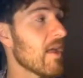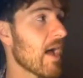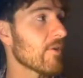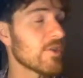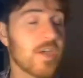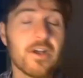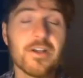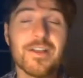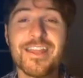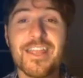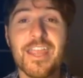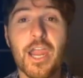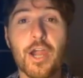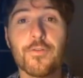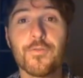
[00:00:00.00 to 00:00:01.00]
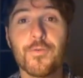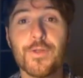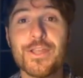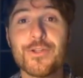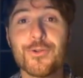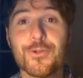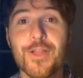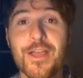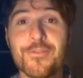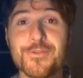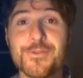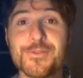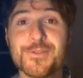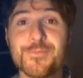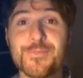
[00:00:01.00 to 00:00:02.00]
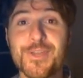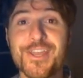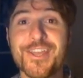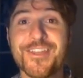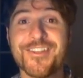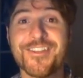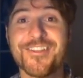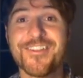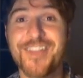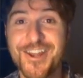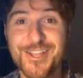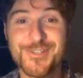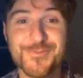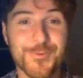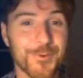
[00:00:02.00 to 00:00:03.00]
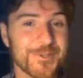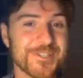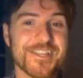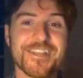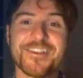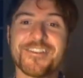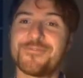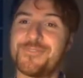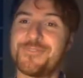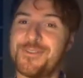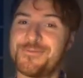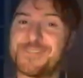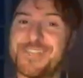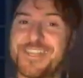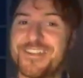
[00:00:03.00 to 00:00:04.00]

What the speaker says: young and carefree your life used to be at age 14. 15.